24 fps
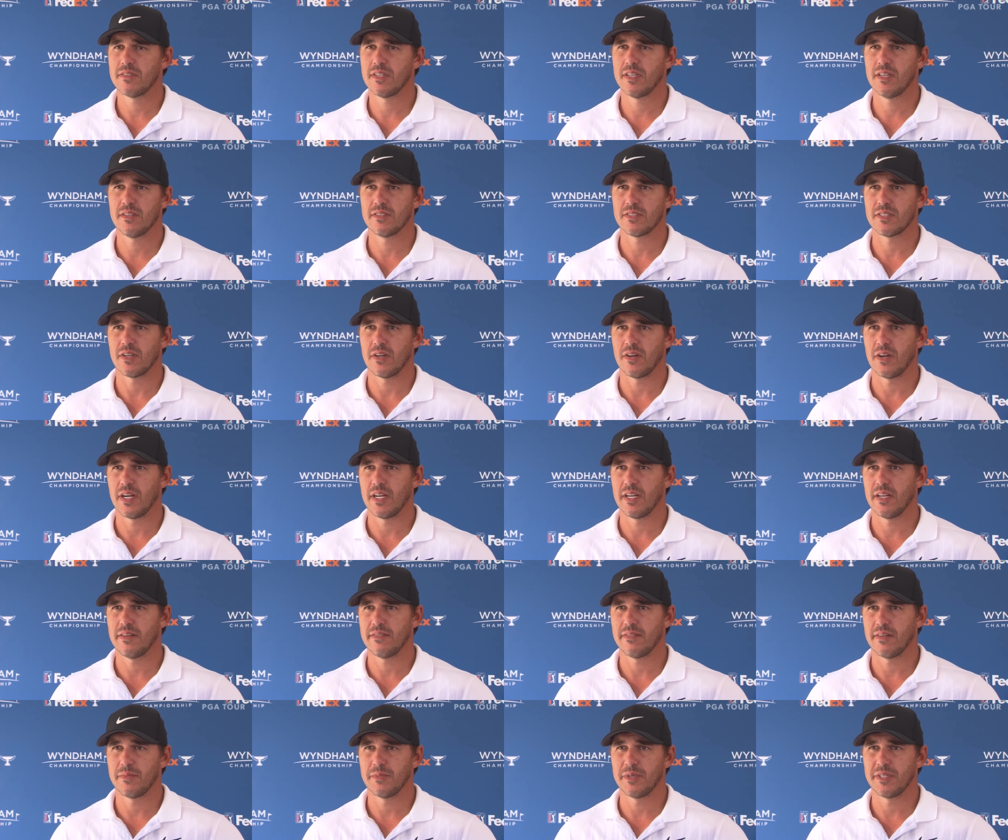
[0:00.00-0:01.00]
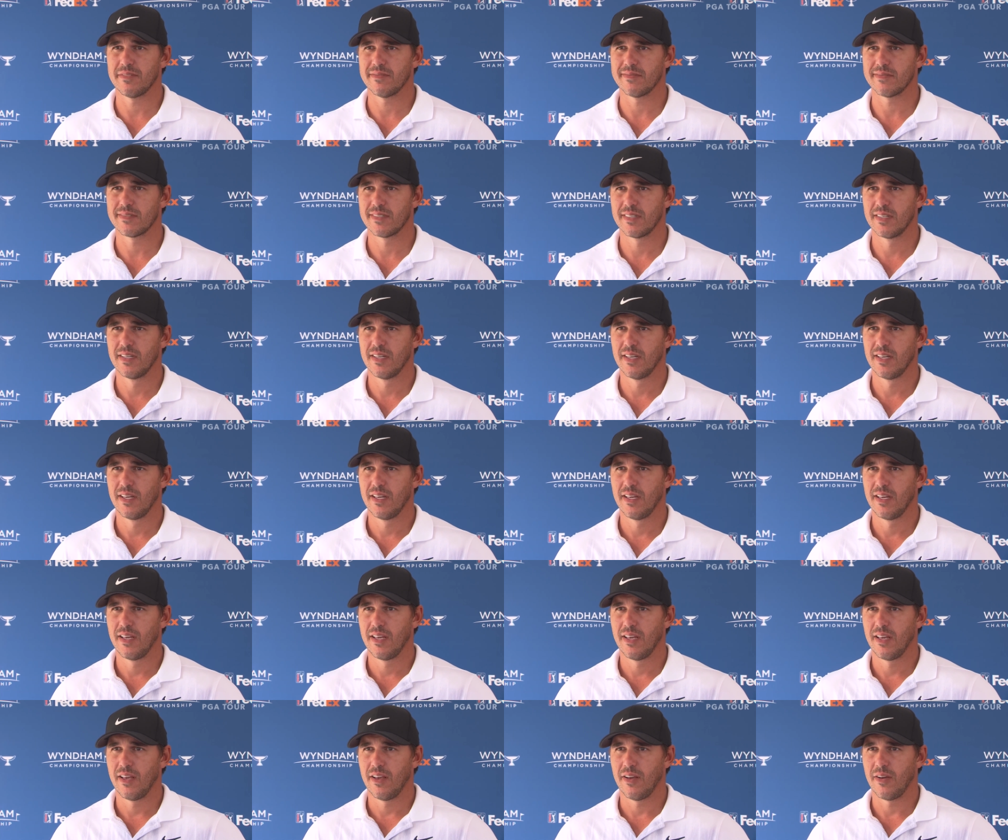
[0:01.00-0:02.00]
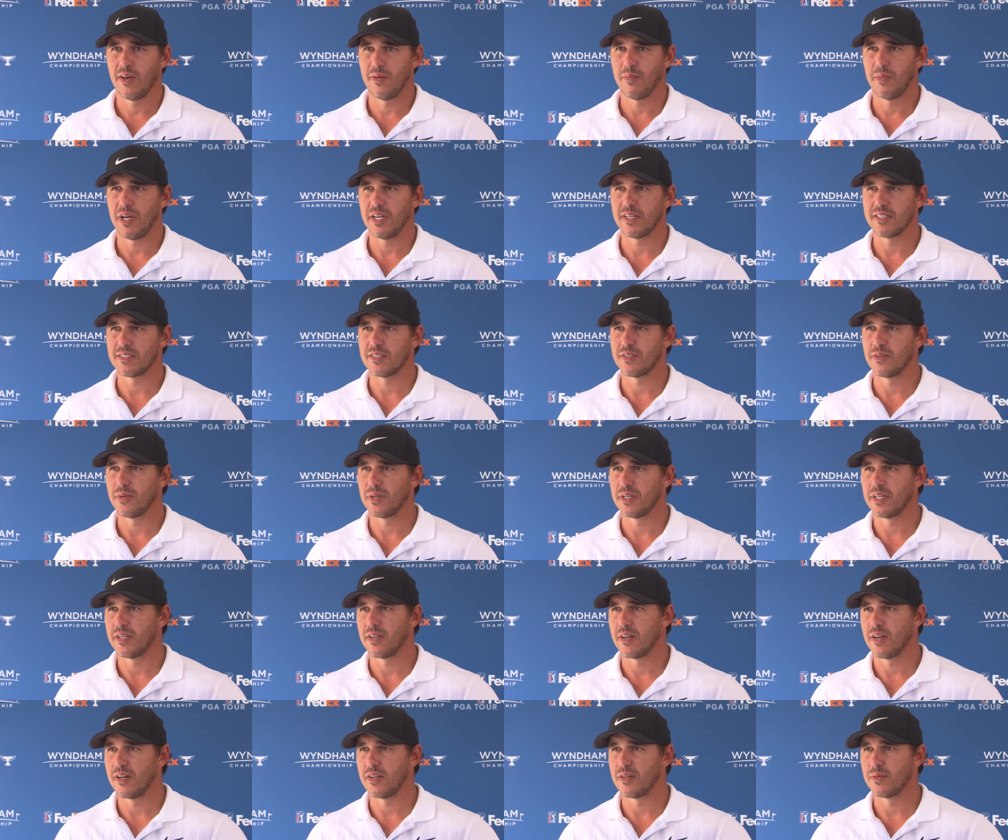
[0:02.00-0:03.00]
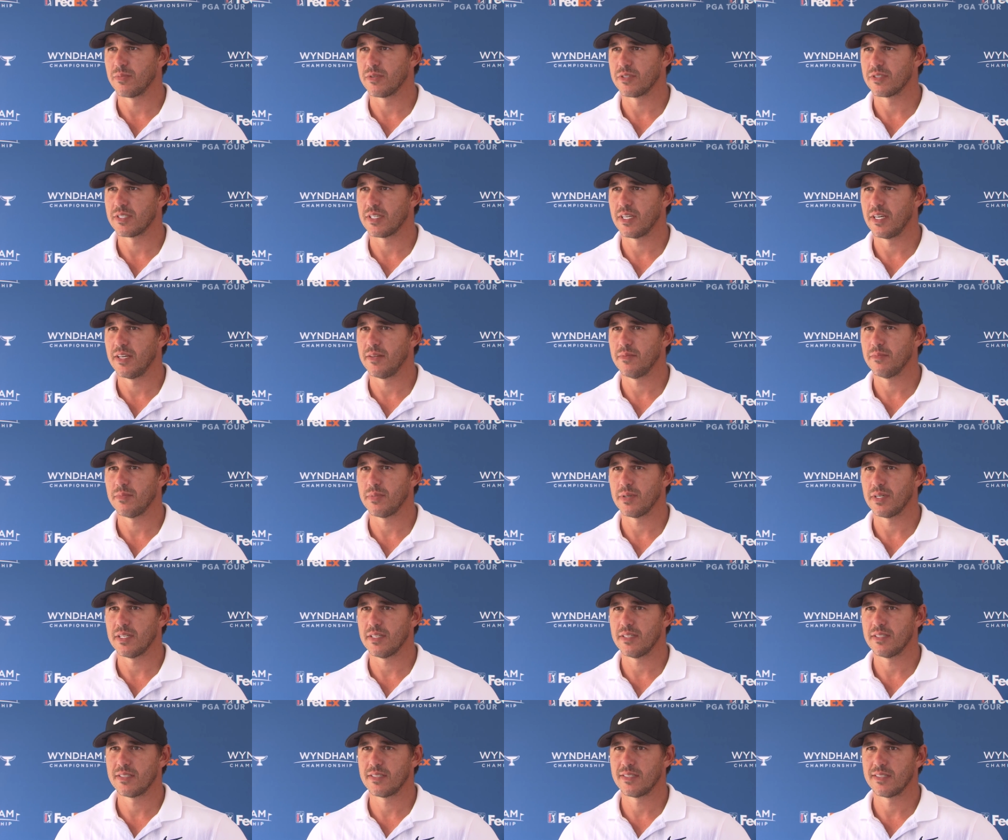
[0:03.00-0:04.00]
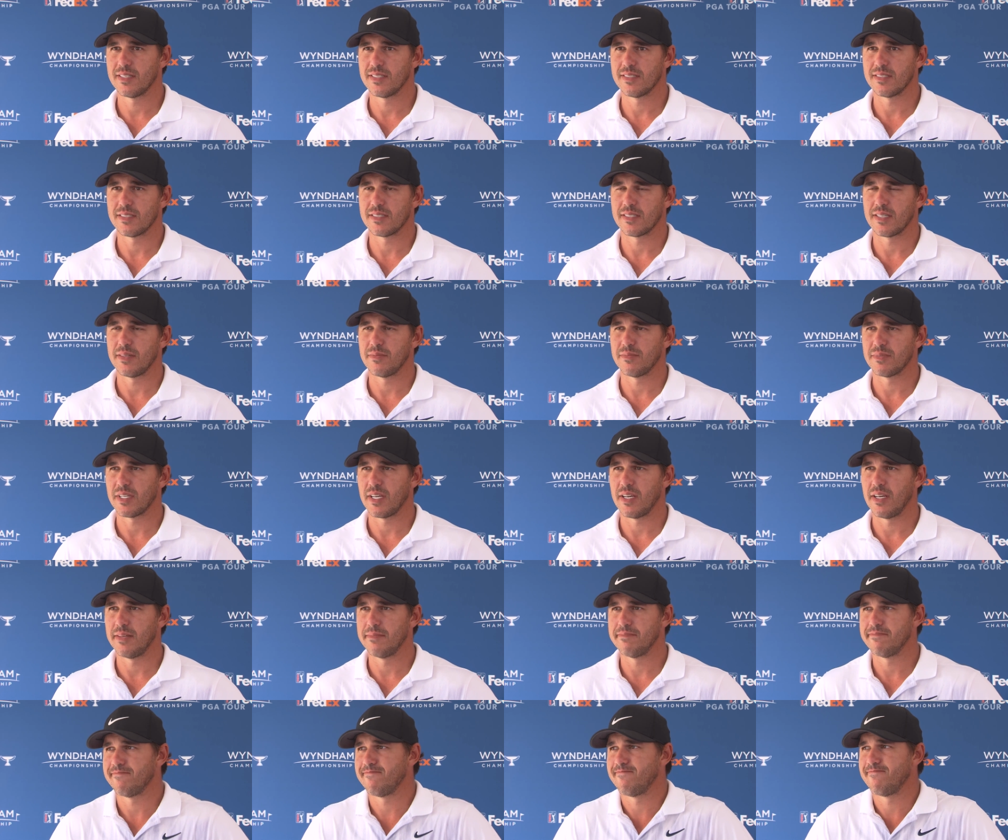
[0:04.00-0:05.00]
No, it's all right. I mean, my body's nowhere near 100%, but yeah. At the same time,